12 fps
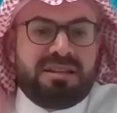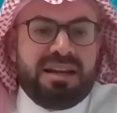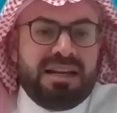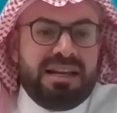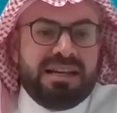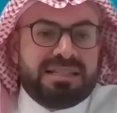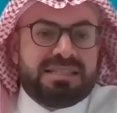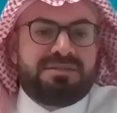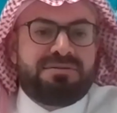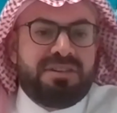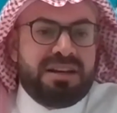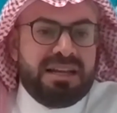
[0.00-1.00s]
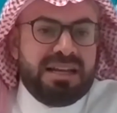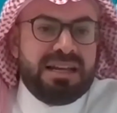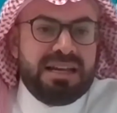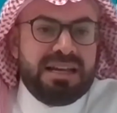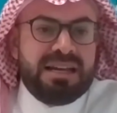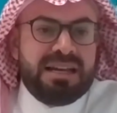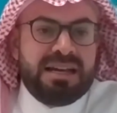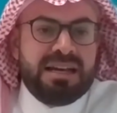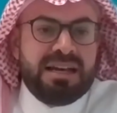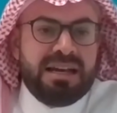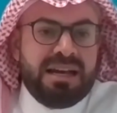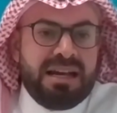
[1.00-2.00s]
really, it's
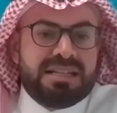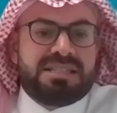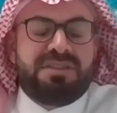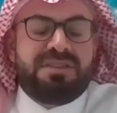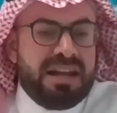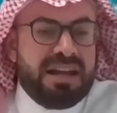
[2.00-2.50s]
very